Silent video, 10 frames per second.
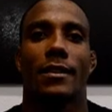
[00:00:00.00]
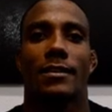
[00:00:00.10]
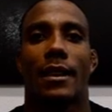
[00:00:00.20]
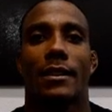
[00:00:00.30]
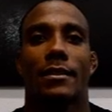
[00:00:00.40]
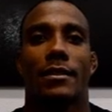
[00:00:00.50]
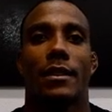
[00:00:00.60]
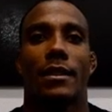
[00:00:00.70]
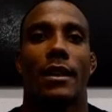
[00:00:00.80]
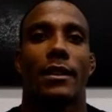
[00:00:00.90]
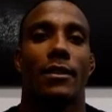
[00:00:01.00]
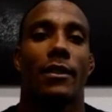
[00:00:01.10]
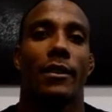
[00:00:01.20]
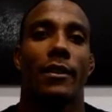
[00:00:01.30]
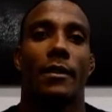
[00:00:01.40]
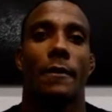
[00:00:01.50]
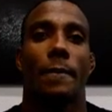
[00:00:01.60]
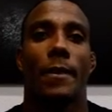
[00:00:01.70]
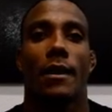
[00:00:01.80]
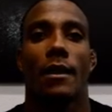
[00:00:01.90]
It's a lot to see, a lot to learn.
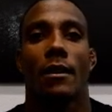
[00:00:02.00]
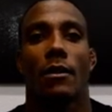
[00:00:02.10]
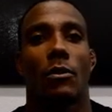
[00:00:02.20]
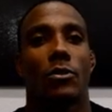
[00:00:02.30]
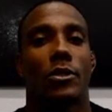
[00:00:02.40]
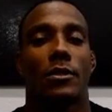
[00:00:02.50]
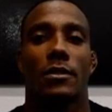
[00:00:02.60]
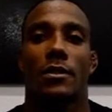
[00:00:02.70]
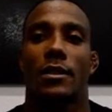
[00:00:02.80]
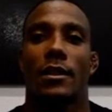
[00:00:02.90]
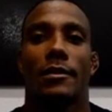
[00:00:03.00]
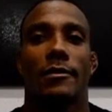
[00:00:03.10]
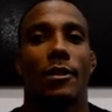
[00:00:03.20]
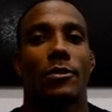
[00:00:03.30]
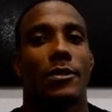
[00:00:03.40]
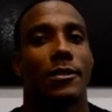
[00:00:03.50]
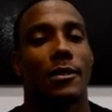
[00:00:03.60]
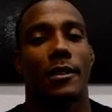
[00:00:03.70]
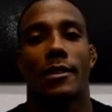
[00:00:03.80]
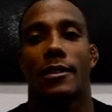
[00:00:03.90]
cultures to see, cultures to
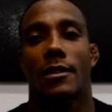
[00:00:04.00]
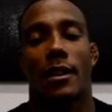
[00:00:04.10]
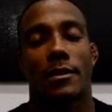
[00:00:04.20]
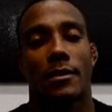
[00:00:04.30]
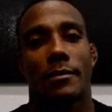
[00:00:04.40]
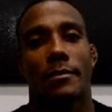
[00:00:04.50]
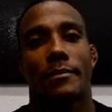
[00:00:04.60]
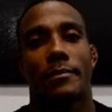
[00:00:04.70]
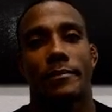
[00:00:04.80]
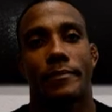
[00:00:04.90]
learn. It's awesome.